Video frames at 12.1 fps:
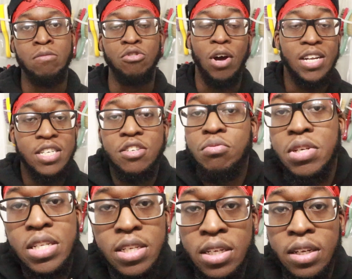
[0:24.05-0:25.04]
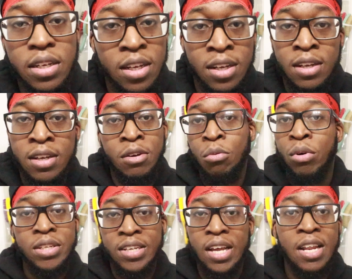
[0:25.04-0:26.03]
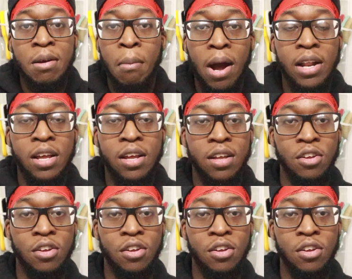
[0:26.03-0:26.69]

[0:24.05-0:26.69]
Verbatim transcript: So I just went to anybody,